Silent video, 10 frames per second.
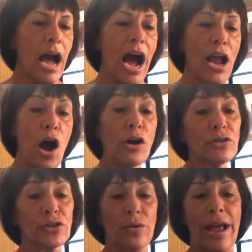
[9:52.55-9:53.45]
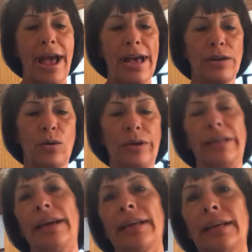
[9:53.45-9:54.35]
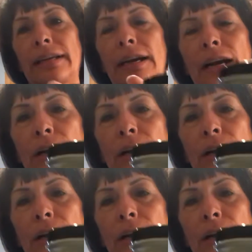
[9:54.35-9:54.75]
I also add organic